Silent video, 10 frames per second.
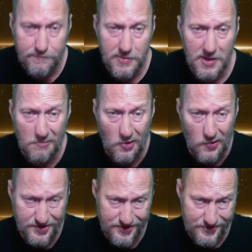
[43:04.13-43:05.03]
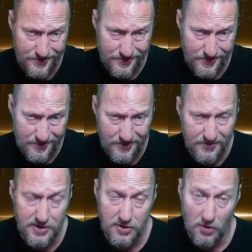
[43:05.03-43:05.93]
Monster?
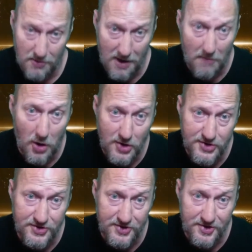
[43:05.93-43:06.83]
We can talk about Monster.